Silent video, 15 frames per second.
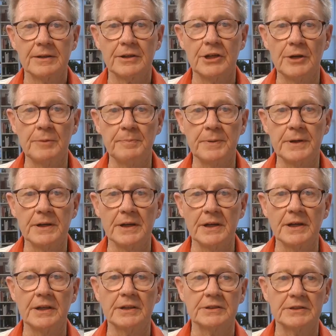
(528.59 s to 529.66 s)
Keeping
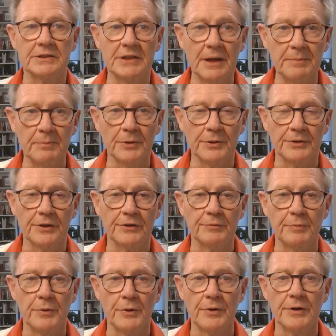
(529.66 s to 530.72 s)
in step with the
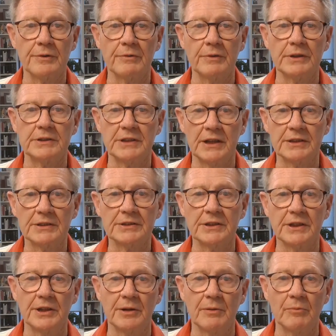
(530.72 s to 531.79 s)
Spirit results
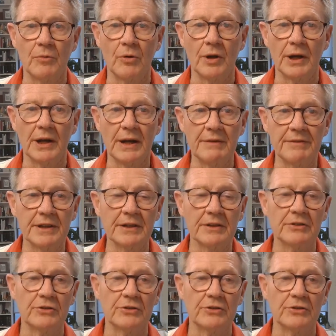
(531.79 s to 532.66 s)
in a more loving,